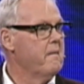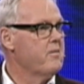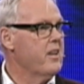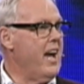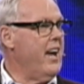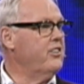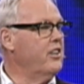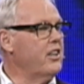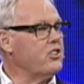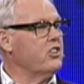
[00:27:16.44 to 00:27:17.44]
And you
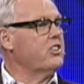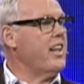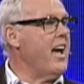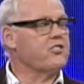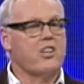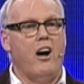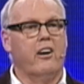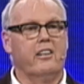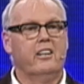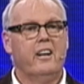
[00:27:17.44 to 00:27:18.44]
listen to that song,
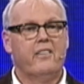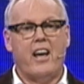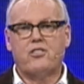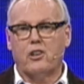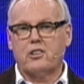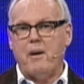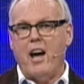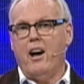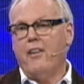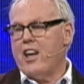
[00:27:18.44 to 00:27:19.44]
and they talked
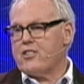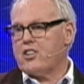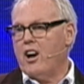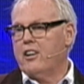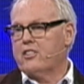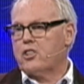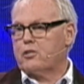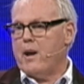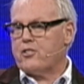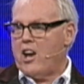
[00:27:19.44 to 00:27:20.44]
about on that song, and talked
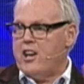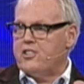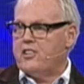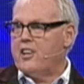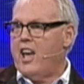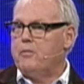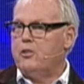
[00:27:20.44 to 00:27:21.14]
about changing the name of